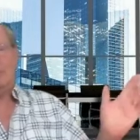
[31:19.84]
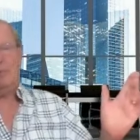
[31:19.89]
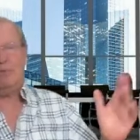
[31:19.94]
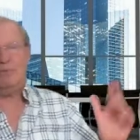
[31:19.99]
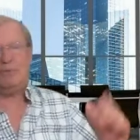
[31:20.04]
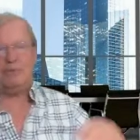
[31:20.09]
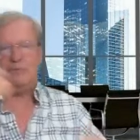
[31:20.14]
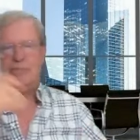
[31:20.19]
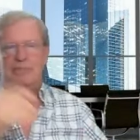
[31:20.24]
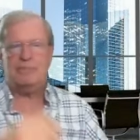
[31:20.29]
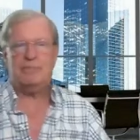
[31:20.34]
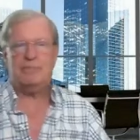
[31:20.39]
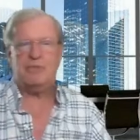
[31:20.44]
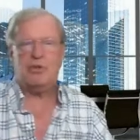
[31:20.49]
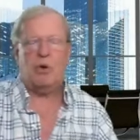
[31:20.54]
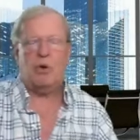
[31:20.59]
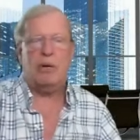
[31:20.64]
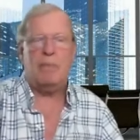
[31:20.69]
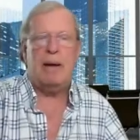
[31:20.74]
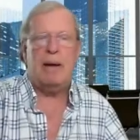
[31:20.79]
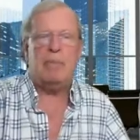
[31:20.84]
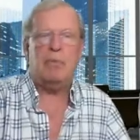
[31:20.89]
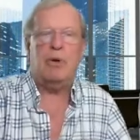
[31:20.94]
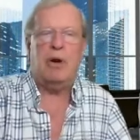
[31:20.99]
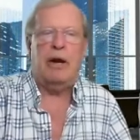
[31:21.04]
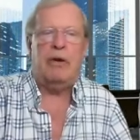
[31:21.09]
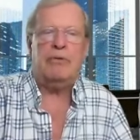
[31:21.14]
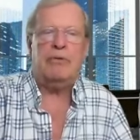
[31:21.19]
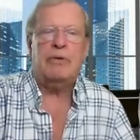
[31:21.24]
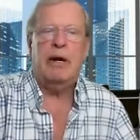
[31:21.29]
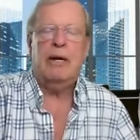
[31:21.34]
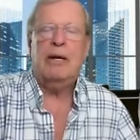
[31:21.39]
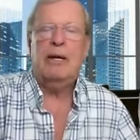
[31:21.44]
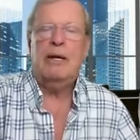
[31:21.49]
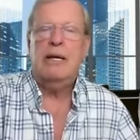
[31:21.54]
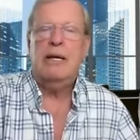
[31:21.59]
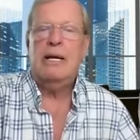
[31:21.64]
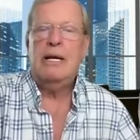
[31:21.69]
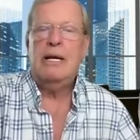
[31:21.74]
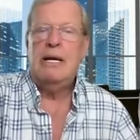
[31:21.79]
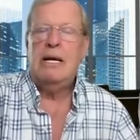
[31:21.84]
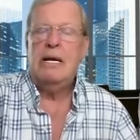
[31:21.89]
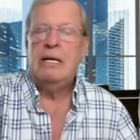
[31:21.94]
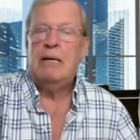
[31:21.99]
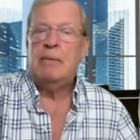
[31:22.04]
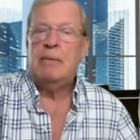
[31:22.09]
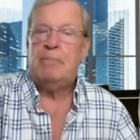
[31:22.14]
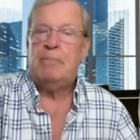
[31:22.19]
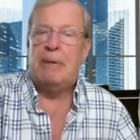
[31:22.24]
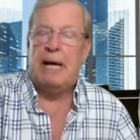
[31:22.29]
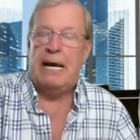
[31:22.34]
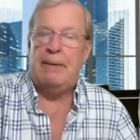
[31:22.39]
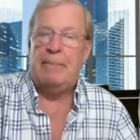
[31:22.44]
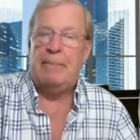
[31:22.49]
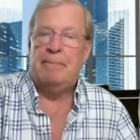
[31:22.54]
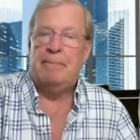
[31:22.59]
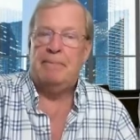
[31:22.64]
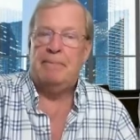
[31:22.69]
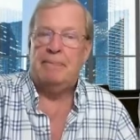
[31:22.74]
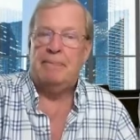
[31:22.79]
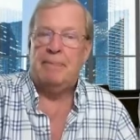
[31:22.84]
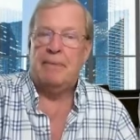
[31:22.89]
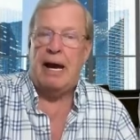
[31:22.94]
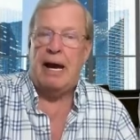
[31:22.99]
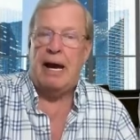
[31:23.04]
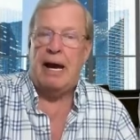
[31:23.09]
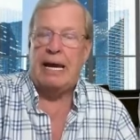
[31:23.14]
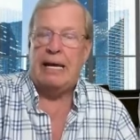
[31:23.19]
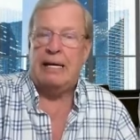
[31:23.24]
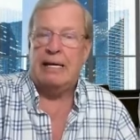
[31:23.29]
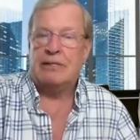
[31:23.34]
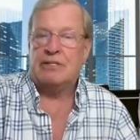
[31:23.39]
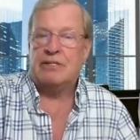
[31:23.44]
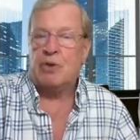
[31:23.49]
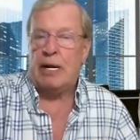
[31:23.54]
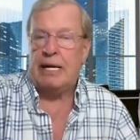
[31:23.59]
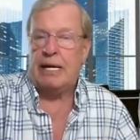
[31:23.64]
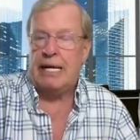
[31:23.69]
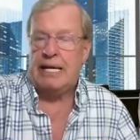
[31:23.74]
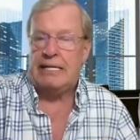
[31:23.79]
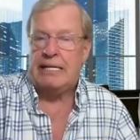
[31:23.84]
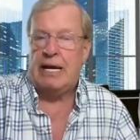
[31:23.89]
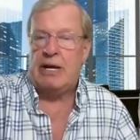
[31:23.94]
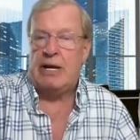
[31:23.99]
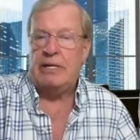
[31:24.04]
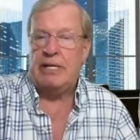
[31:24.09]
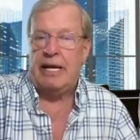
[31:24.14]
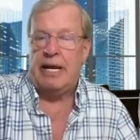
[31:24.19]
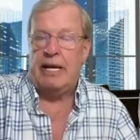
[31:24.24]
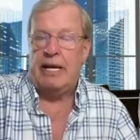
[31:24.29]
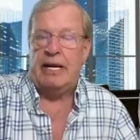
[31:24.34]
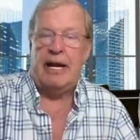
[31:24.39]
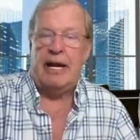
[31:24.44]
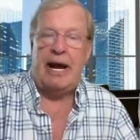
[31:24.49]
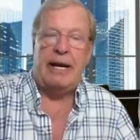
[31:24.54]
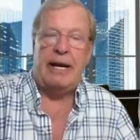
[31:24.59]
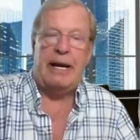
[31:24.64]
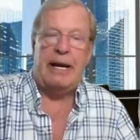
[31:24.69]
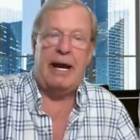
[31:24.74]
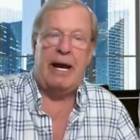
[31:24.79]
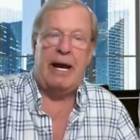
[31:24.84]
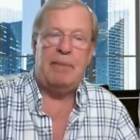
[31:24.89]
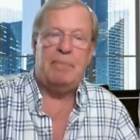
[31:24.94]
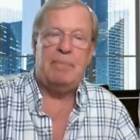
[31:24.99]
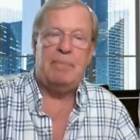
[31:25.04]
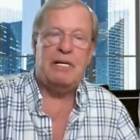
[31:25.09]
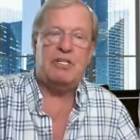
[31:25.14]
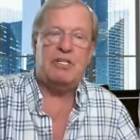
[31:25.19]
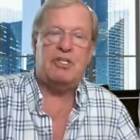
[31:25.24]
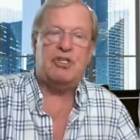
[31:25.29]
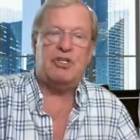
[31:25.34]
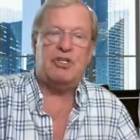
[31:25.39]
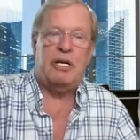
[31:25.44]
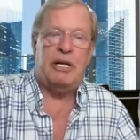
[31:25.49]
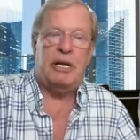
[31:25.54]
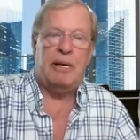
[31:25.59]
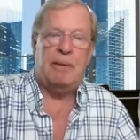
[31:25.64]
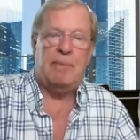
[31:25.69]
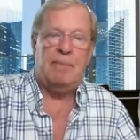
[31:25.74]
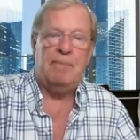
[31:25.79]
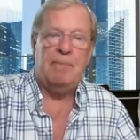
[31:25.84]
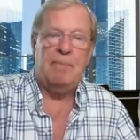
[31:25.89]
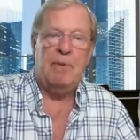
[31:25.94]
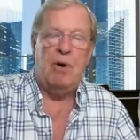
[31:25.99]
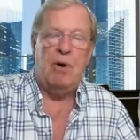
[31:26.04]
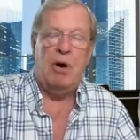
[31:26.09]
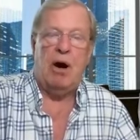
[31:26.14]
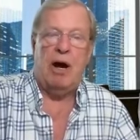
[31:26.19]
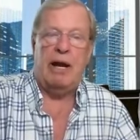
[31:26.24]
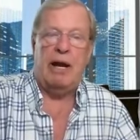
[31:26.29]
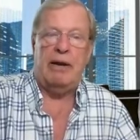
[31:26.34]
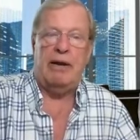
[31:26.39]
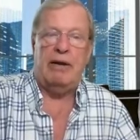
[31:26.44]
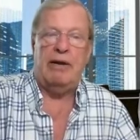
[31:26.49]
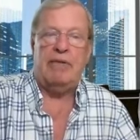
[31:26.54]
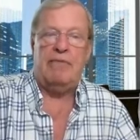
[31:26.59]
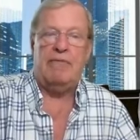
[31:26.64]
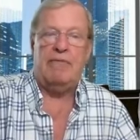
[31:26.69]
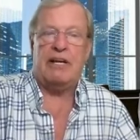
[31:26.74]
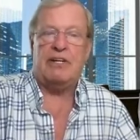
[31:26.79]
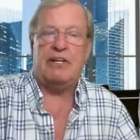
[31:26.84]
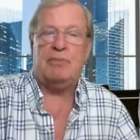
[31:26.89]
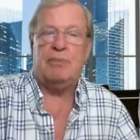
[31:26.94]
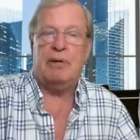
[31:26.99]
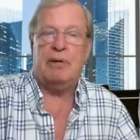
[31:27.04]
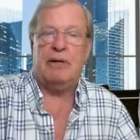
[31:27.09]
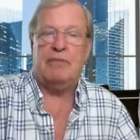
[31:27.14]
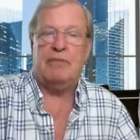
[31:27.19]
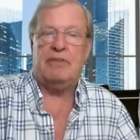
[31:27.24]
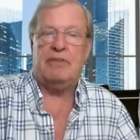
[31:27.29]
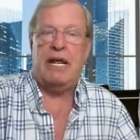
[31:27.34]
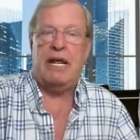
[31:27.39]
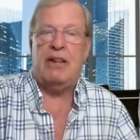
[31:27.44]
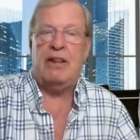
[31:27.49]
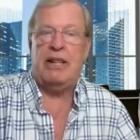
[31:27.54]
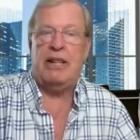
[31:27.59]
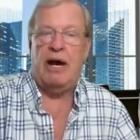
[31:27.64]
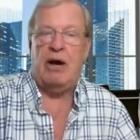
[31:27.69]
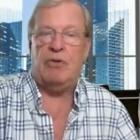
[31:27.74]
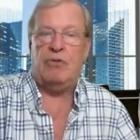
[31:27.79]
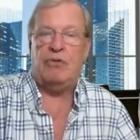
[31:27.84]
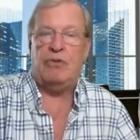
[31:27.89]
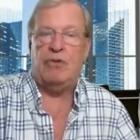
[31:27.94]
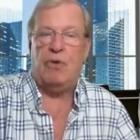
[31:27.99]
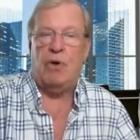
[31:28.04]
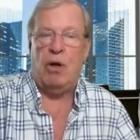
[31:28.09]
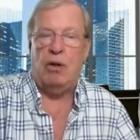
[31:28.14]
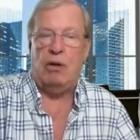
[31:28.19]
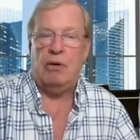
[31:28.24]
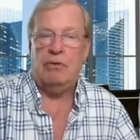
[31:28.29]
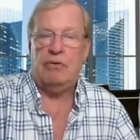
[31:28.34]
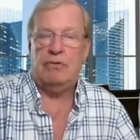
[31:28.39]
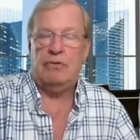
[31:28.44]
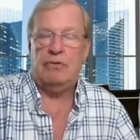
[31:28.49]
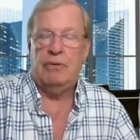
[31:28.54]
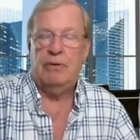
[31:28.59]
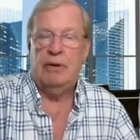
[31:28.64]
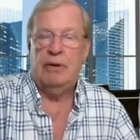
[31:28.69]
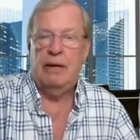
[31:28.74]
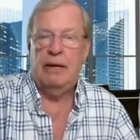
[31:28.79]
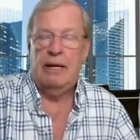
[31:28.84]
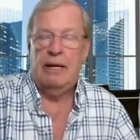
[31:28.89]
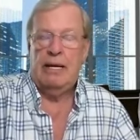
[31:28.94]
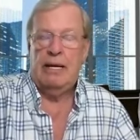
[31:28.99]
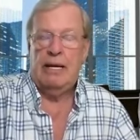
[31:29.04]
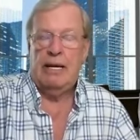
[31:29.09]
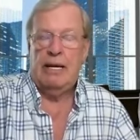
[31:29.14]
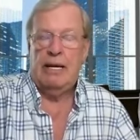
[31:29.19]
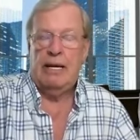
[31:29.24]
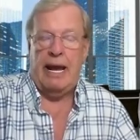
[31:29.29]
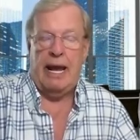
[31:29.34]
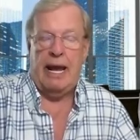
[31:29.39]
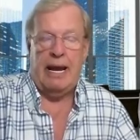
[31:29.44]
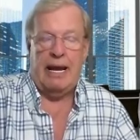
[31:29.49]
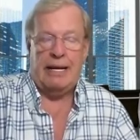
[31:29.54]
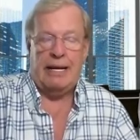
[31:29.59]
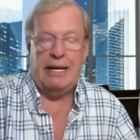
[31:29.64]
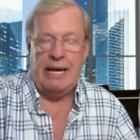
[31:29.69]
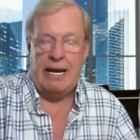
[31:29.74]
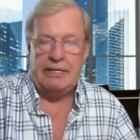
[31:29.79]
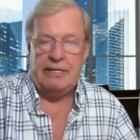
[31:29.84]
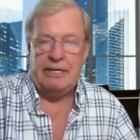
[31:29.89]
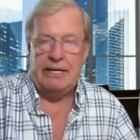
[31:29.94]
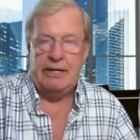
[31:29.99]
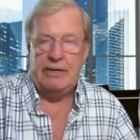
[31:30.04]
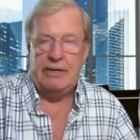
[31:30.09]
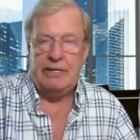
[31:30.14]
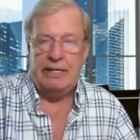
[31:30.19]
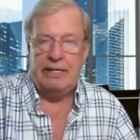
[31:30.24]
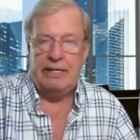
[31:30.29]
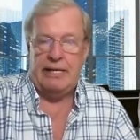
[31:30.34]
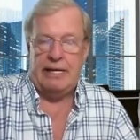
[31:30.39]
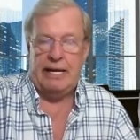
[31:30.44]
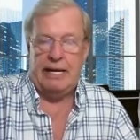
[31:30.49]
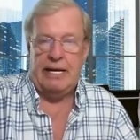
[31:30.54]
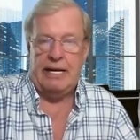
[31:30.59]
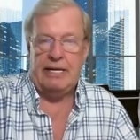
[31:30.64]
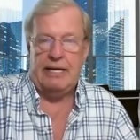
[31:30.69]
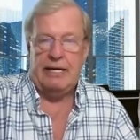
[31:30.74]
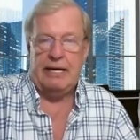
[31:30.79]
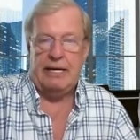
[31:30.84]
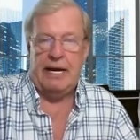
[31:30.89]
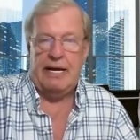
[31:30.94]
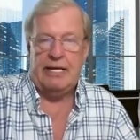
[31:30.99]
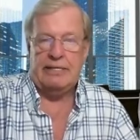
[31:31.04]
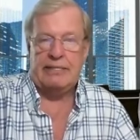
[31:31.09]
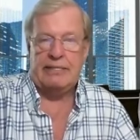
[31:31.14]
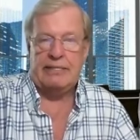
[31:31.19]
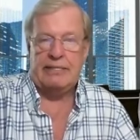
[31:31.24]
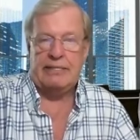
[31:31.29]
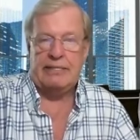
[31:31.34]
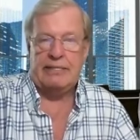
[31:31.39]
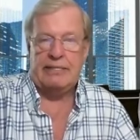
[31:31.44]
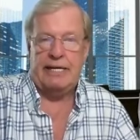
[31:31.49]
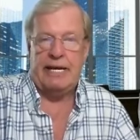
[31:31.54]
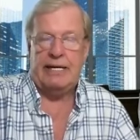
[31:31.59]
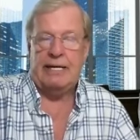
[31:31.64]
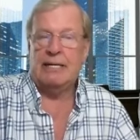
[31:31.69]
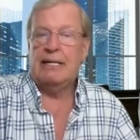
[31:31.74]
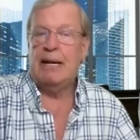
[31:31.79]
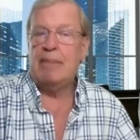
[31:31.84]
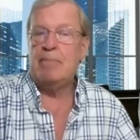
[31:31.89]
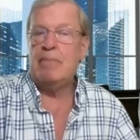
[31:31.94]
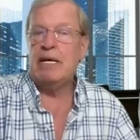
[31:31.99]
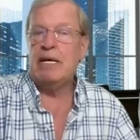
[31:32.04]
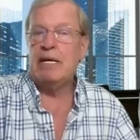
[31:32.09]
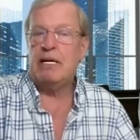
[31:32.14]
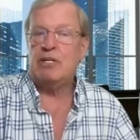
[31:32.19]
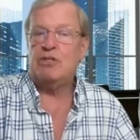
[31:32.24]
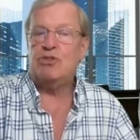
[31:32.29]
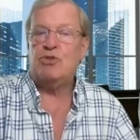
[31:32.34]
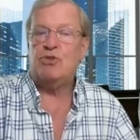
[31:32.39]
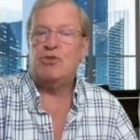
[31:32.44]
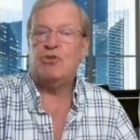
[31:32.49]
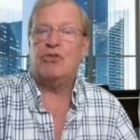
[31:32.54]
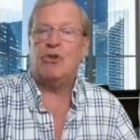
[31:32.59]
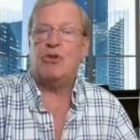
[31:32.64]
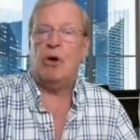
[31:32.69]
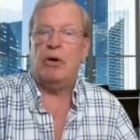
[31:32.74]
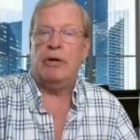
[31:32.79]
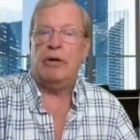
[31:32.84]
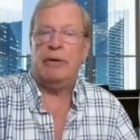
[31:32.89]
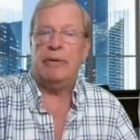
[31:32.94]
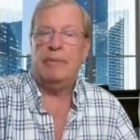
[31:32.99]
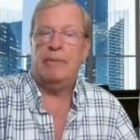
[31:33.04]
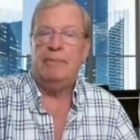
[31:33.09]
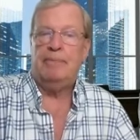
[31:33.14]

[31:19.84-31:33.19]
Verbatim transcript: it was totally memorized. But I so I get down the end and I I pitched him on an investment of ten thousand dollars, and I got down to the end and I said, "Let me get you started."